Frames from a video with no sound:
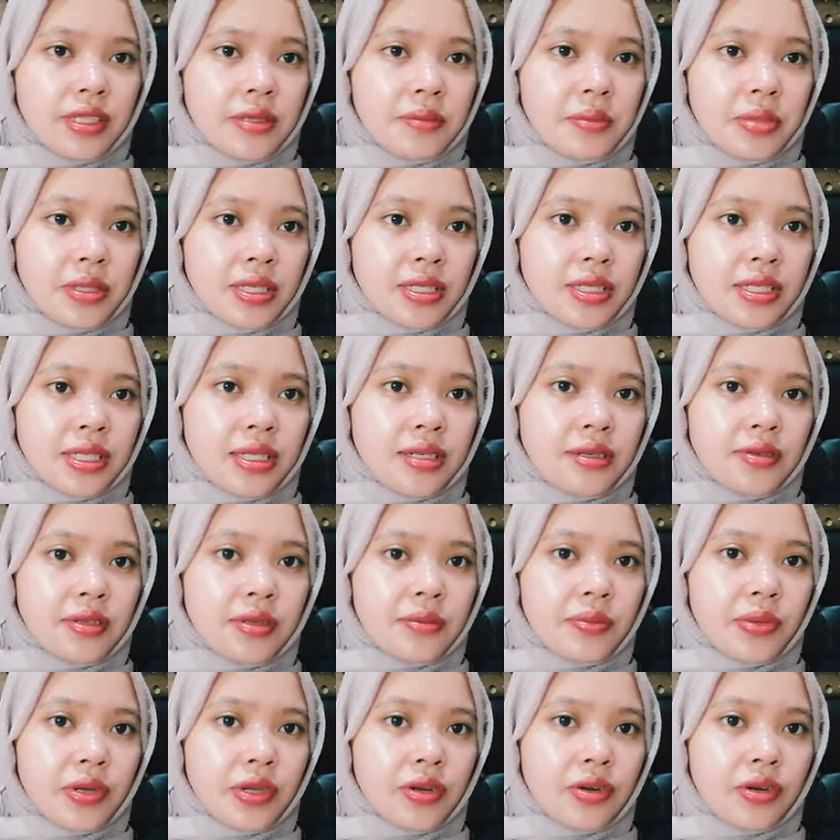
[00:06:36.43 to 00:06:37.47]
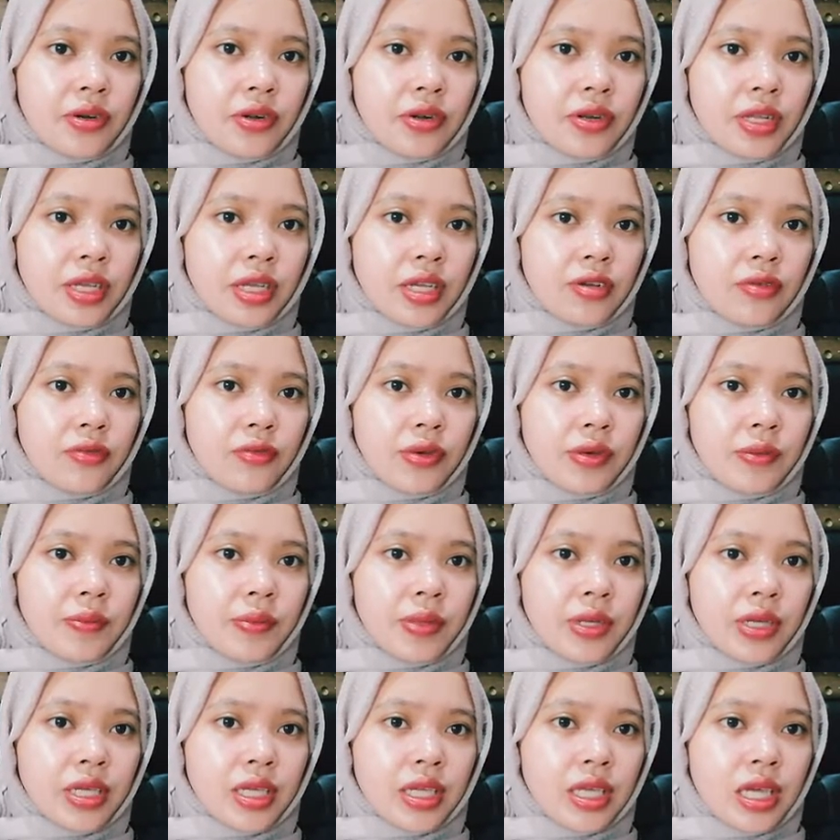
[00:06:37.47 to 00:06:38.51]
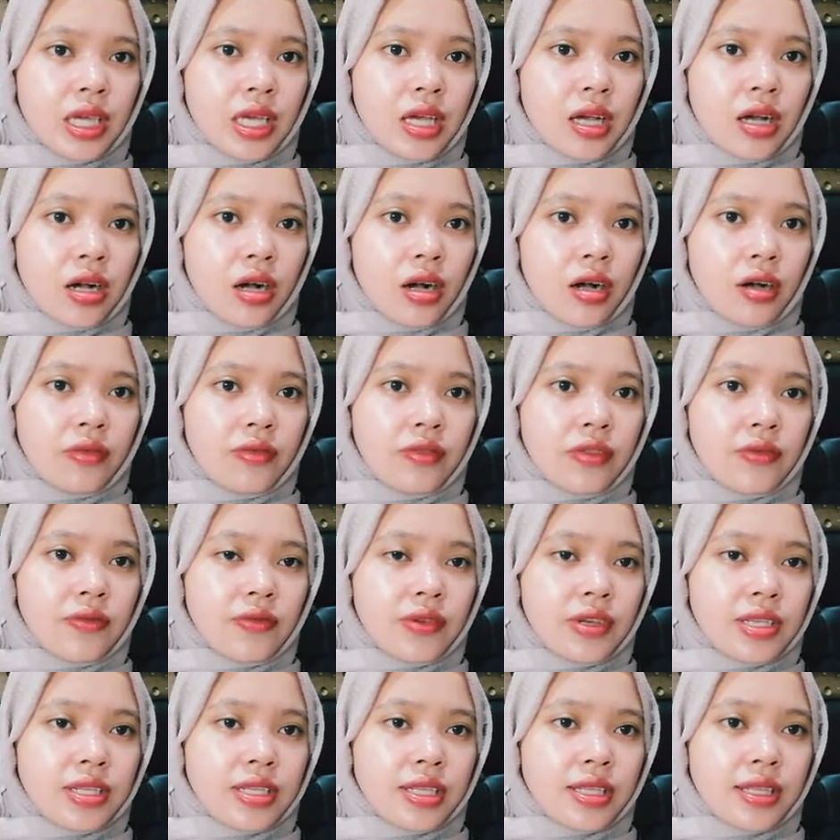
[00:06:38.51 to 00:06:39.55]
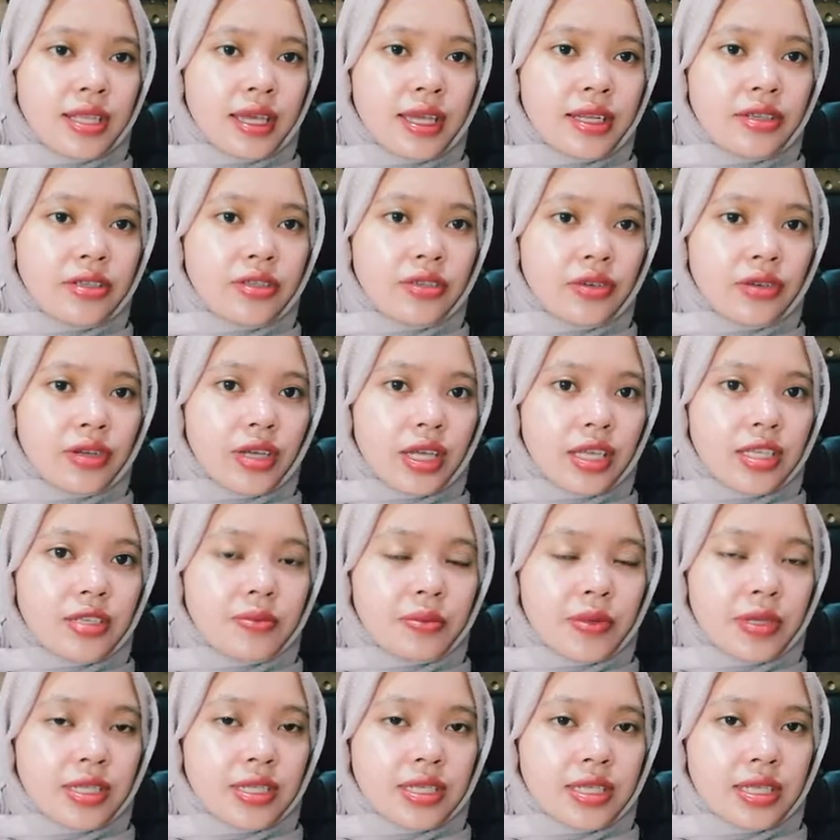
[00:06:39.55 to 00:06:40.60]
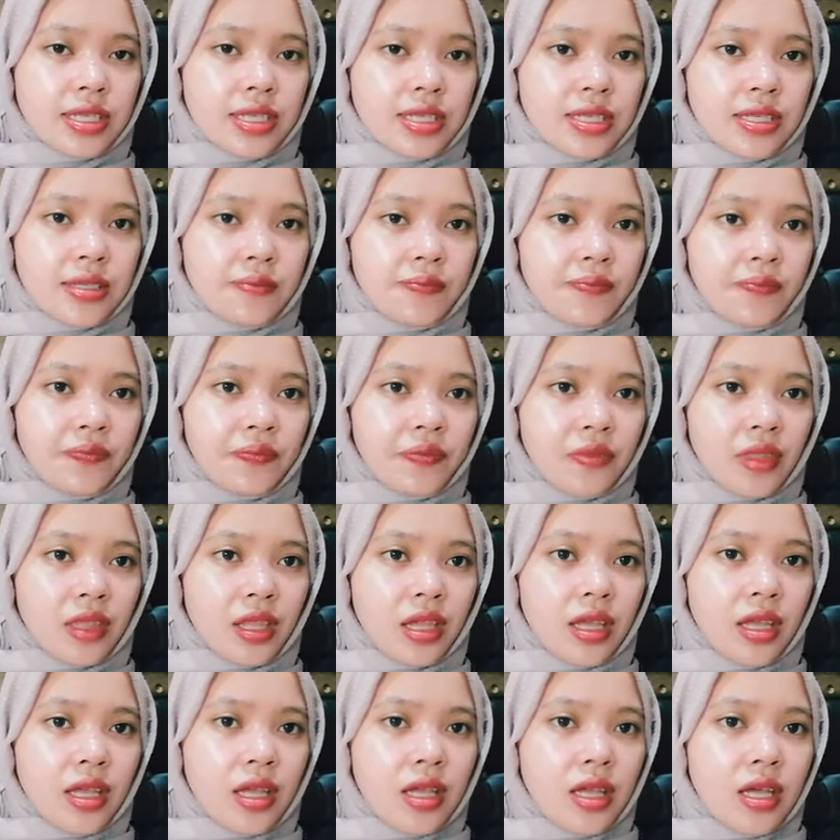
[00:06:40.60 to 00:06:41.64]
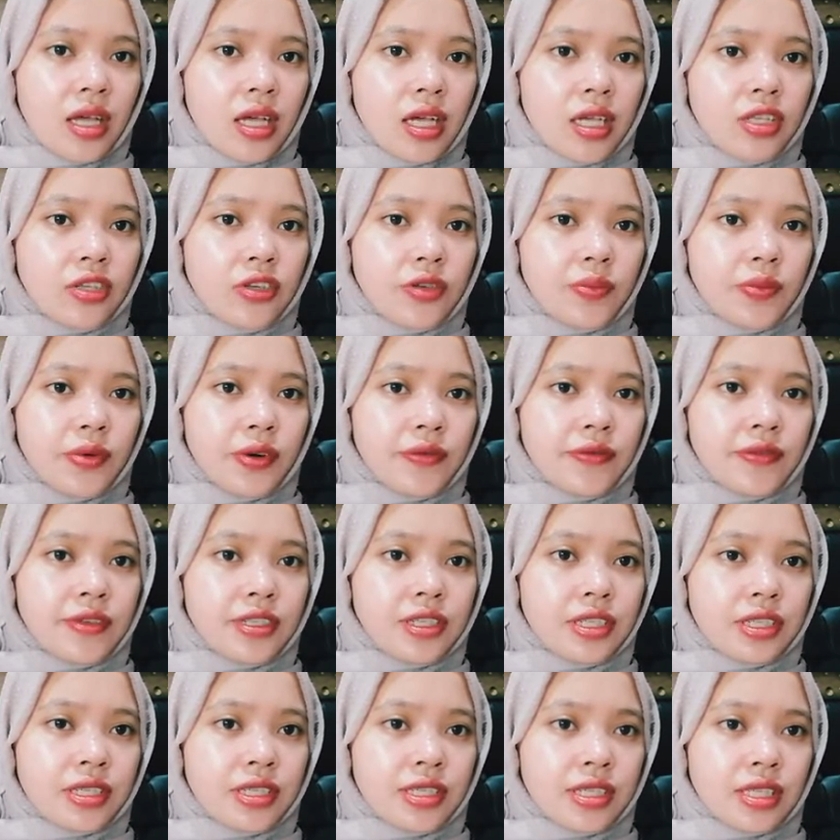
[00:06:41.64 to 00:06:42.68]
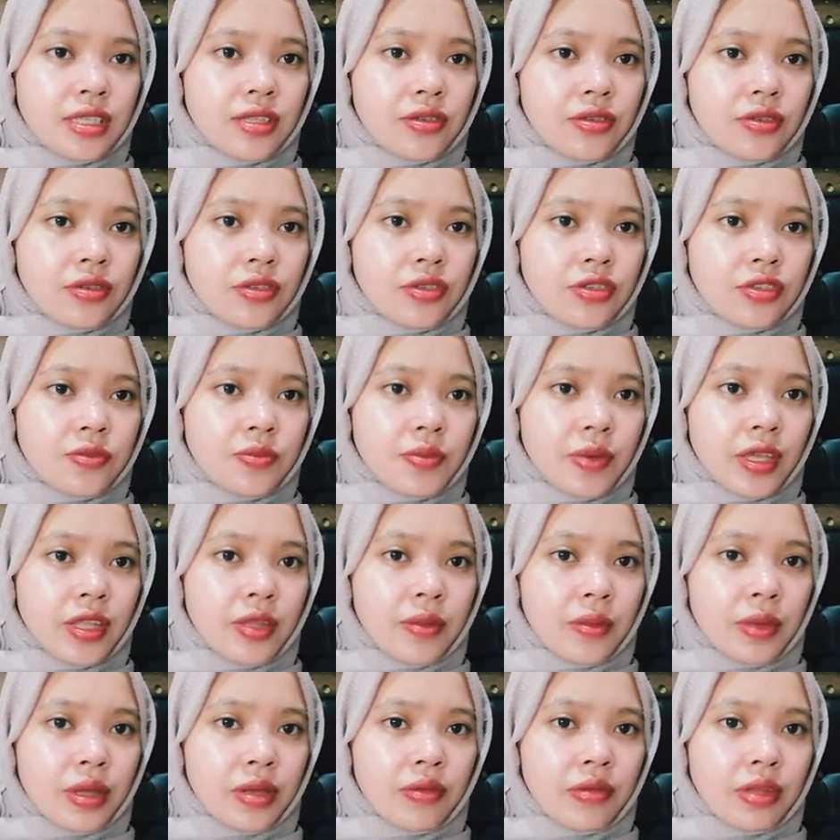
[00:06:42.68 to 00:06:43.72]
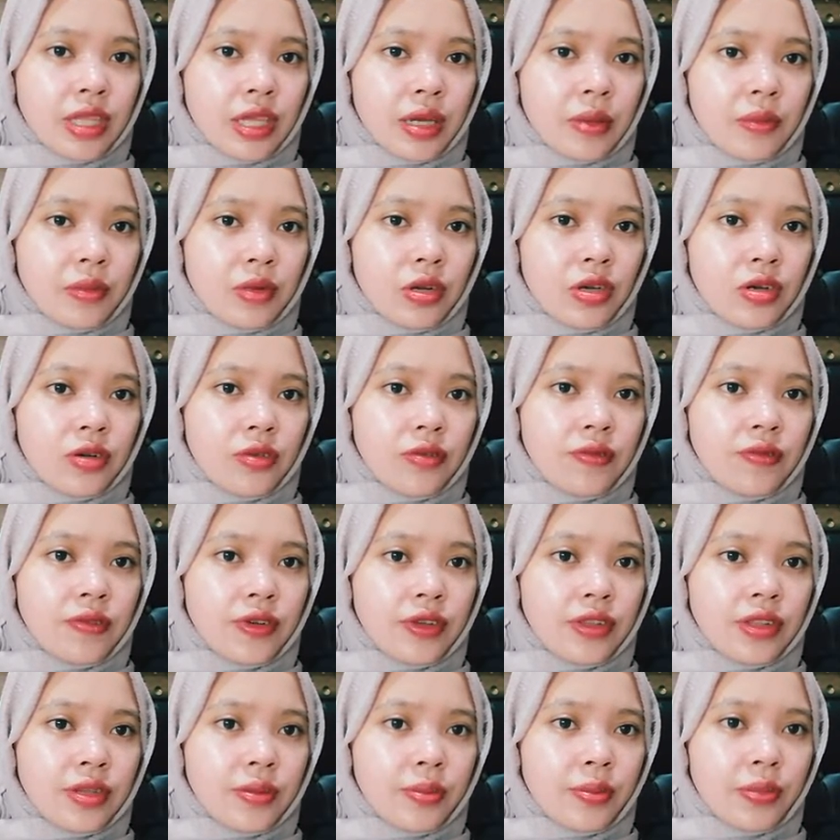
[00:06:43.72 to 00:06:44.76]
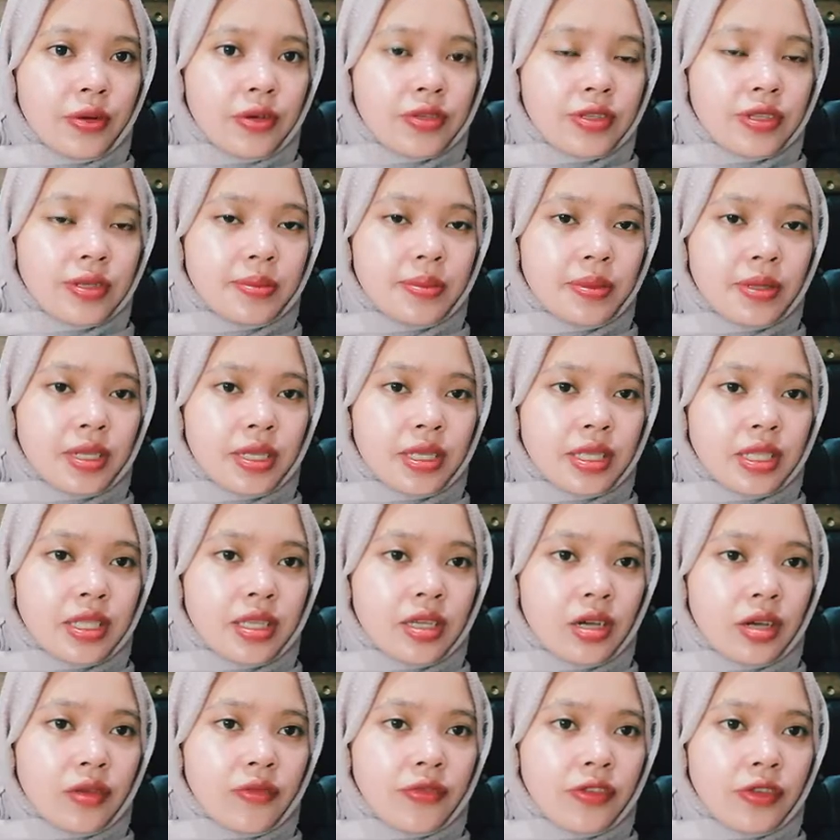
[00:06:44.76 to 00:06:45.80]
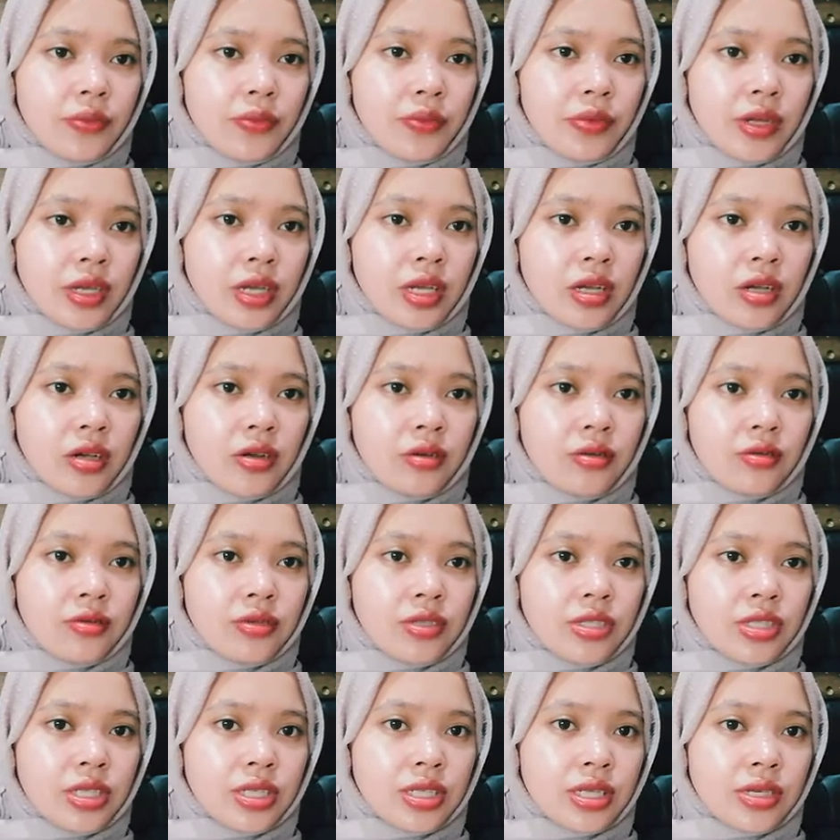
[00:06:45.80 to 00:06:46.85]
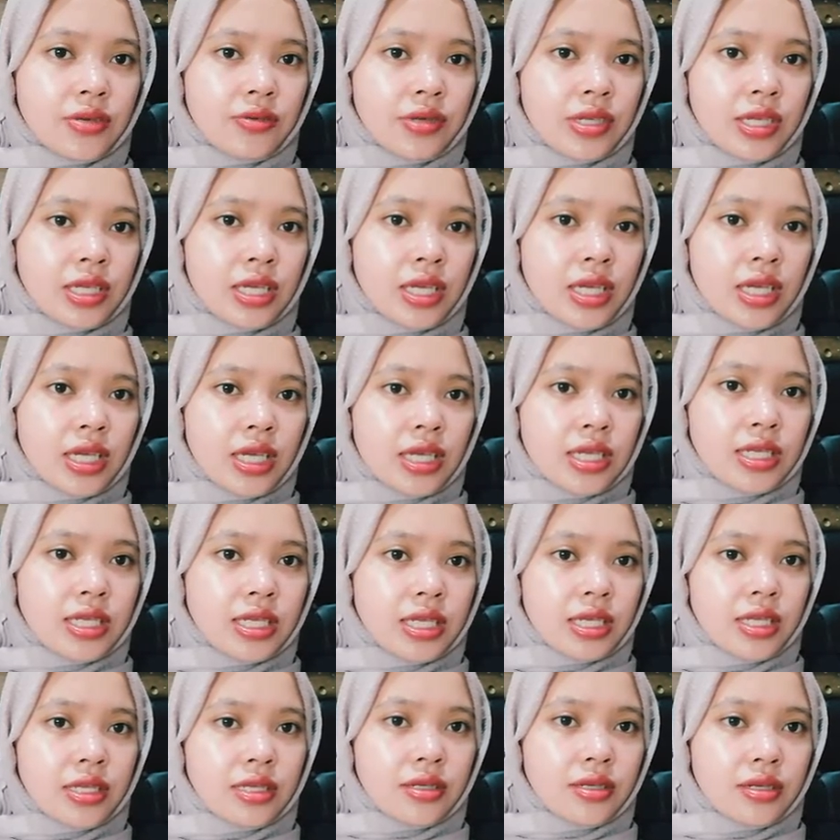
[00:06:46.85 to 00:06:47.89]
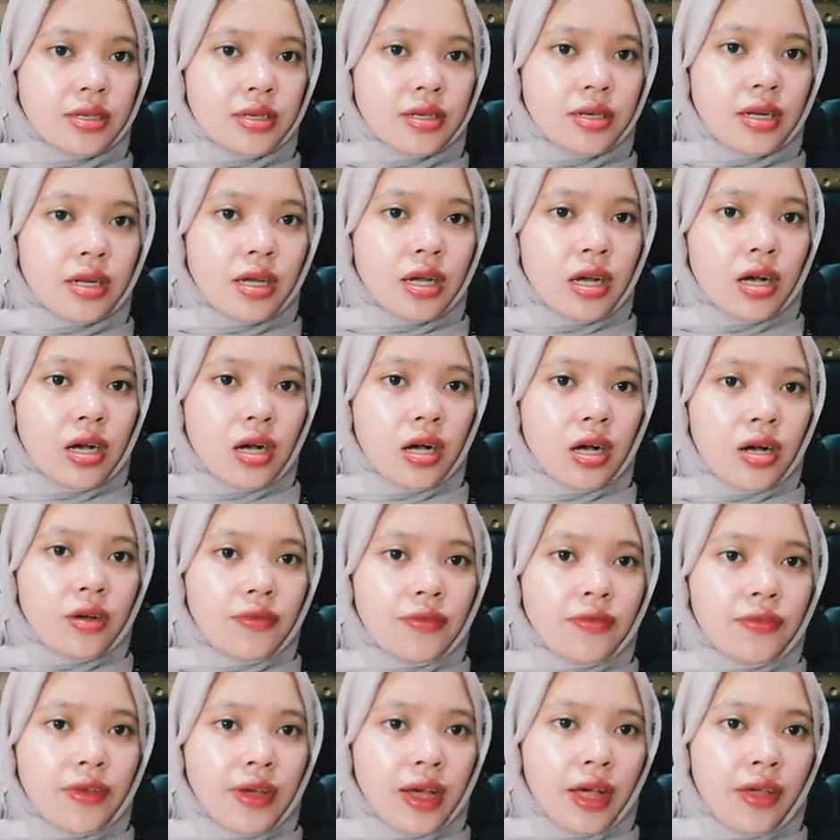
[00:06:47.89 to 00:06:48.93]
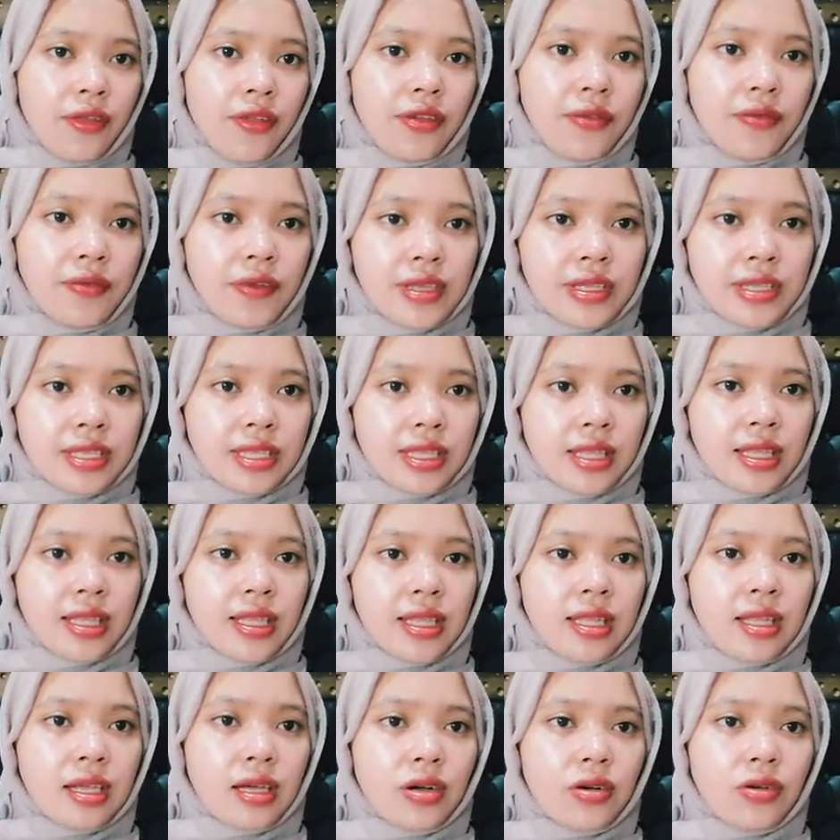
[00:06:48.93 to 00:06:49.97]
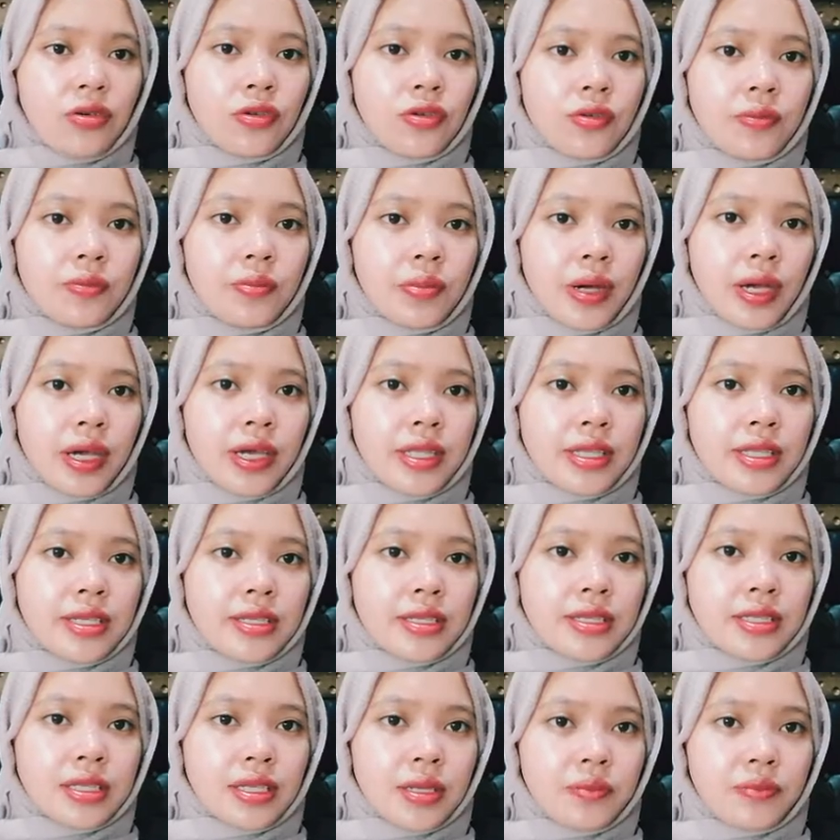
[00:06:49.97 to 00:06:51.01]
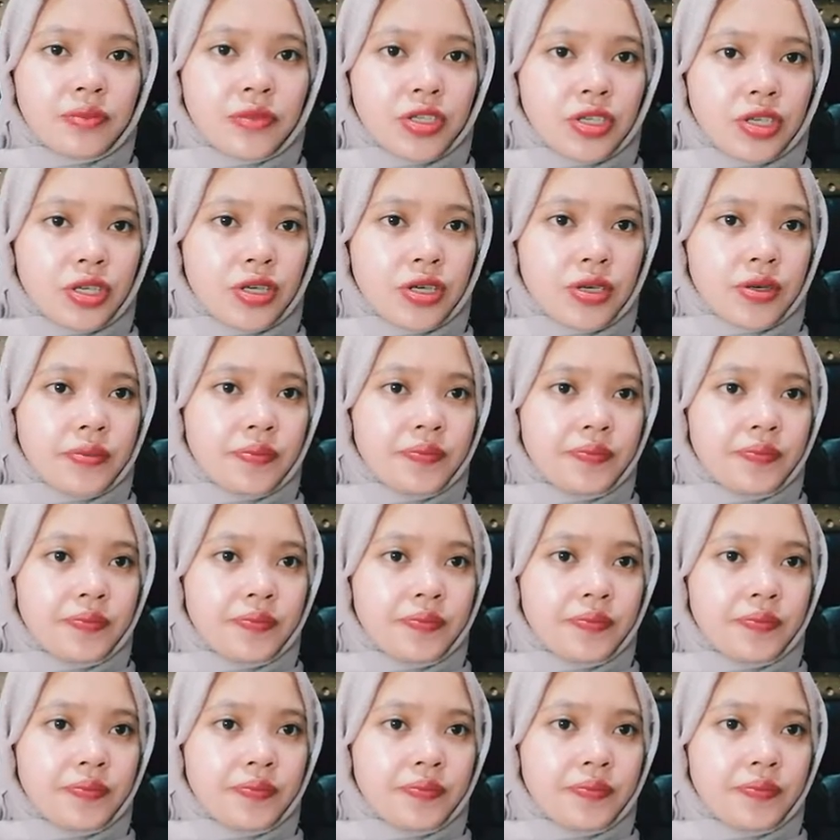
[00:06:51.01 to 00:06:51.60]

The building, repair or equipping of the vessel and dock expenses. A new provisions introduced by the maritime law for the possibility of the precautionary seizure of other vessel owned by the debtor.